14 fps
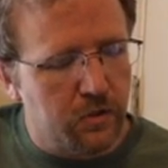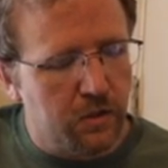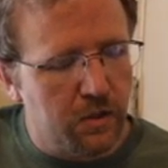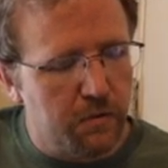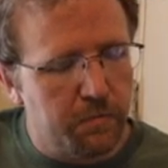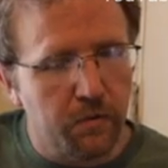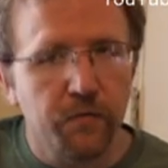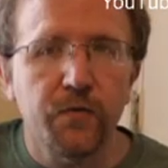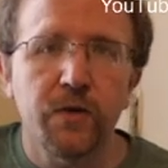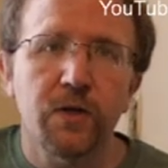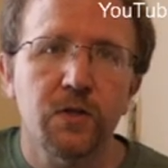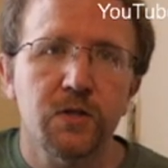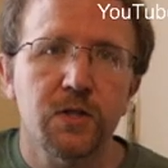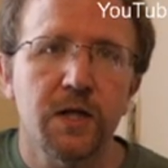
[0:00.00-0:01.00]
keep your
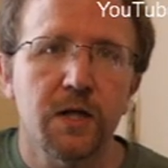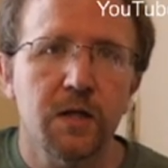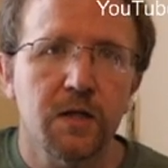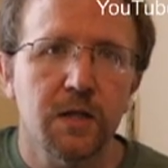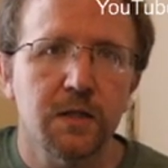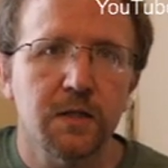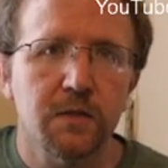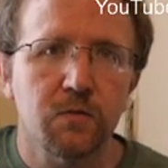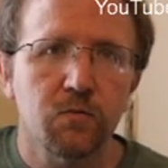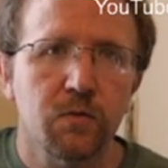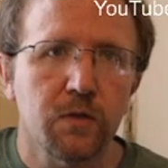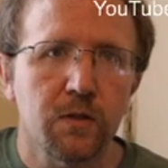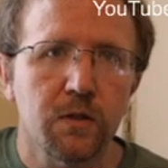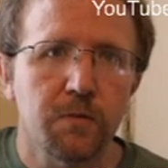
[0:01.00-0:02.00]
fingers there because it's
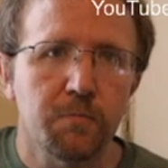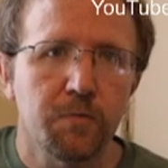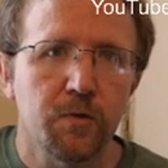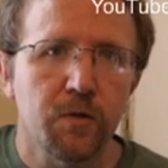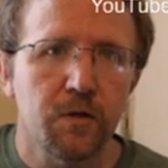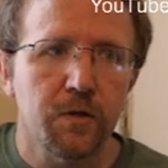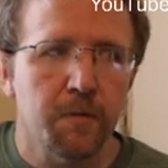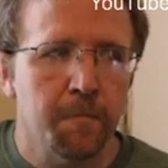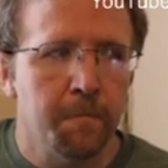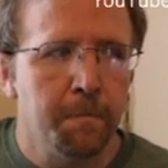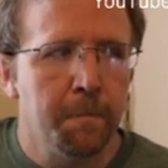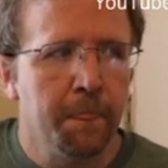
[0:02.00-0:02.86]
really important